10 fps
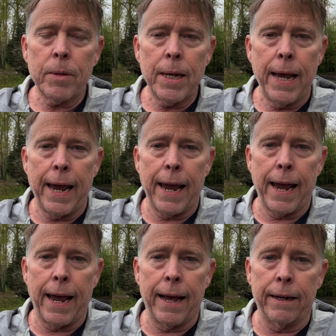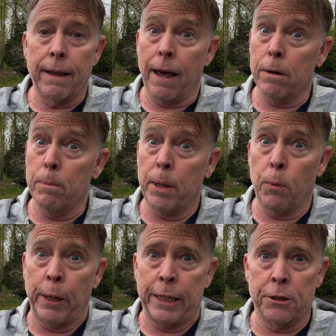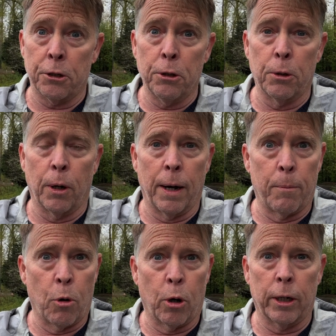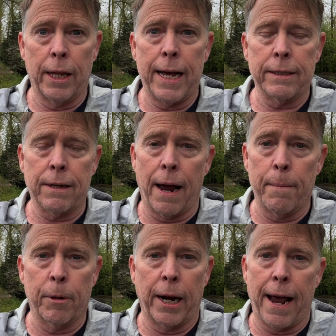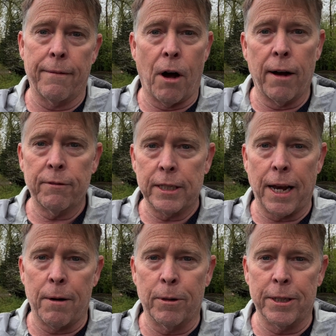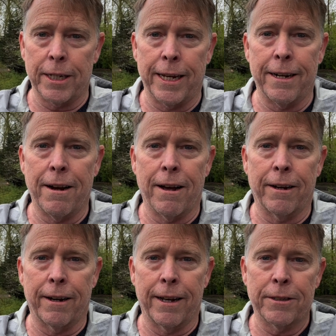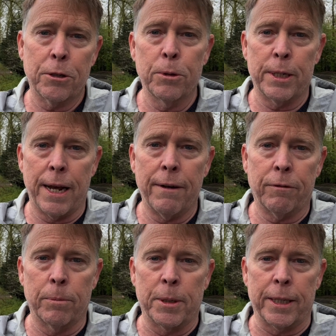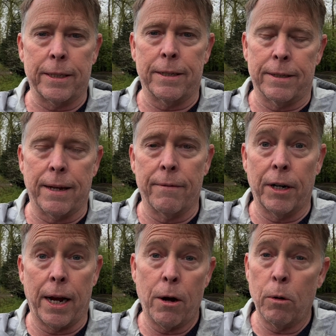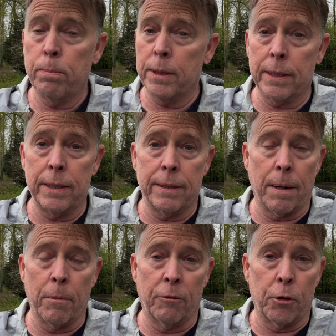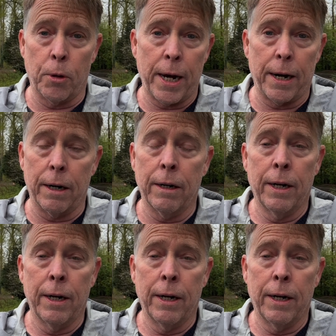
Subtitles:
And that'll be week 2, more or less. I'm going to have office hours again on Tuesday from 6 to 7. I hope to see some of you there.